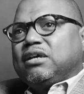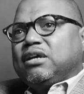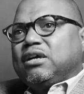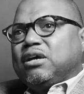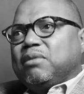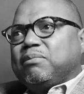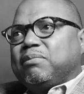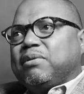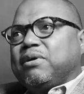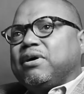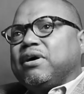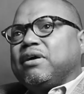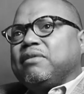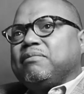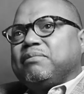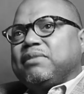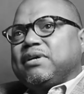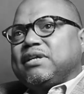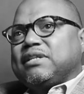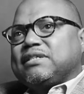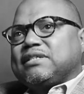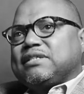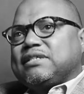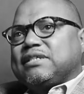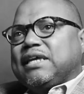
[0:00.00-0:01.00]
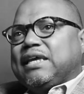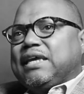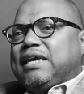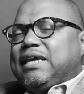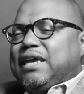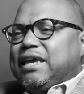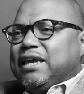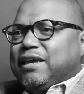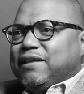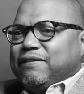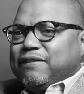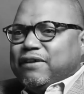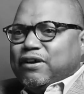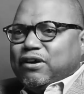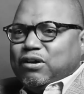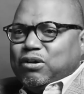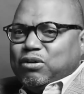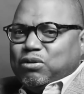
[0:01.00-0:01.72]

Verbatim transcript: apartments in their